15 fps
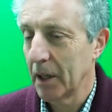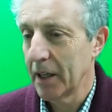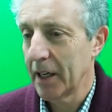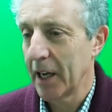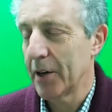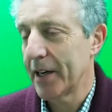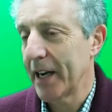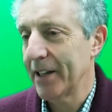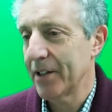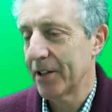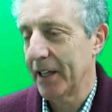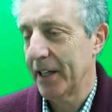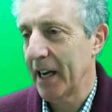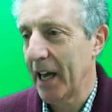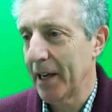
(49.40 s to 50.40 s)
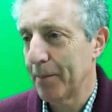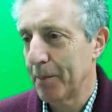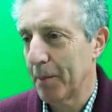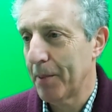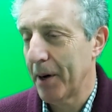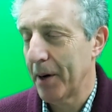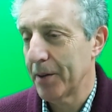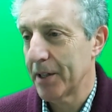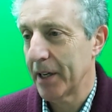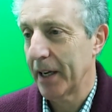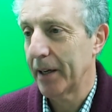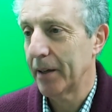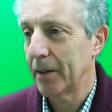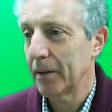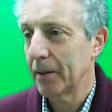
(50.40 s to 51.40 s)
Low-Density
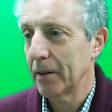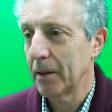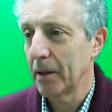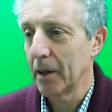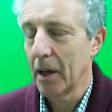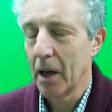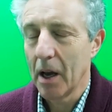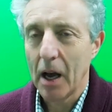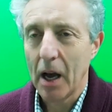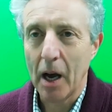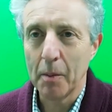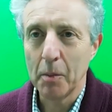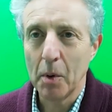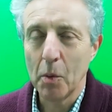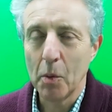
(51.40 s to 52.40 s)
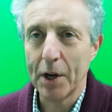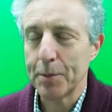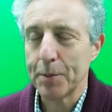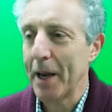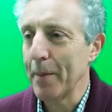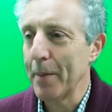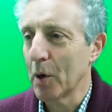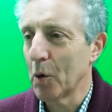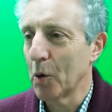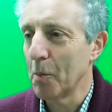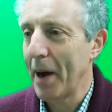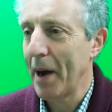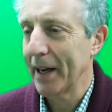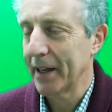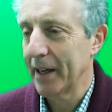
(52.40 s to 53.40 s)
Lipoprotein, which people call
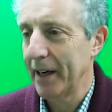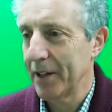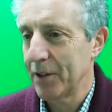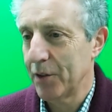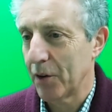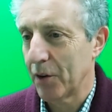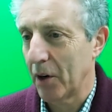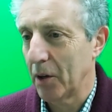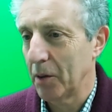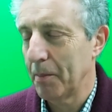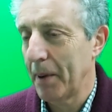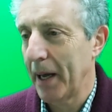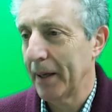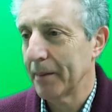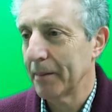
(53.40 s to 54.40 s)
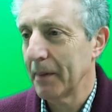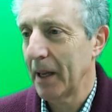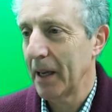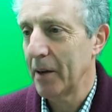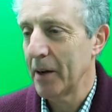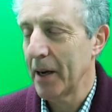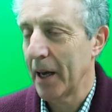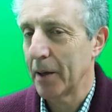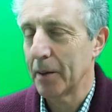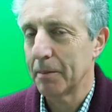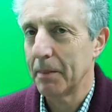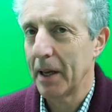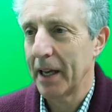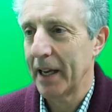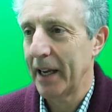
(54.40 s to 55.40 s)
bad cholesterol, but
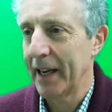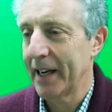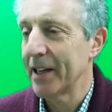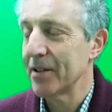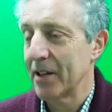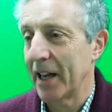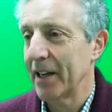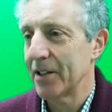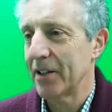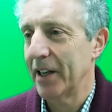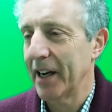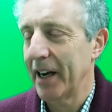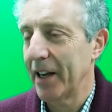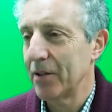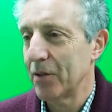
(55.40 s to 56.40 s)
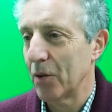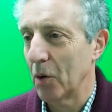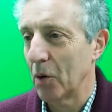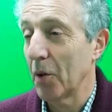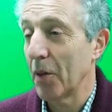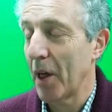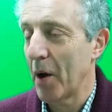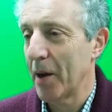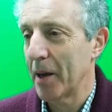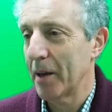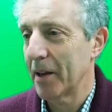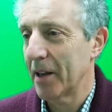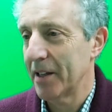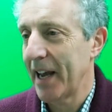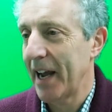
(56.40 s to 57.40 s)
it isn't actually cholesterol, although
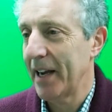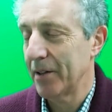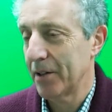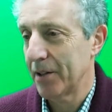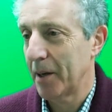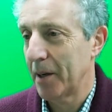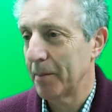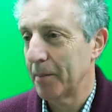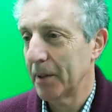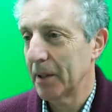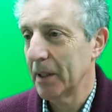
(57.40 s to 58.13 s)
it contains some.